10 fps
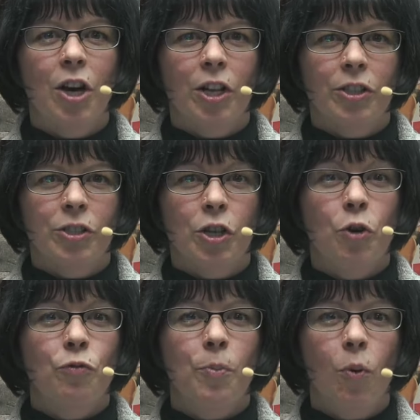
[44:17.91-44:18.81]

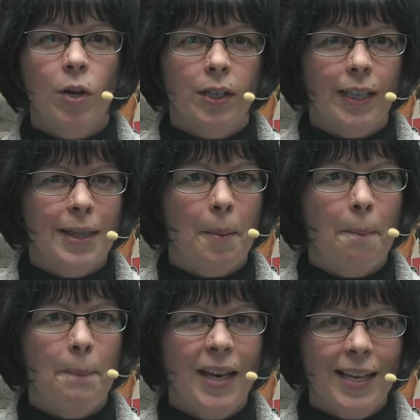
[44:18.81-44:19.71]
reportedly the
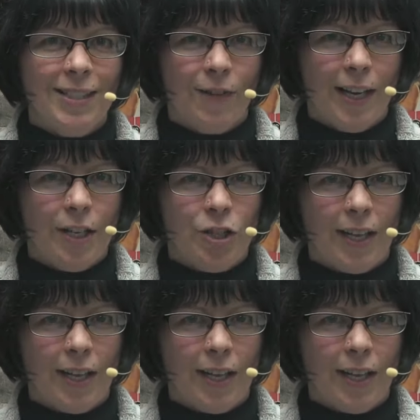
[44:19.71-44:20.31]
biggest financial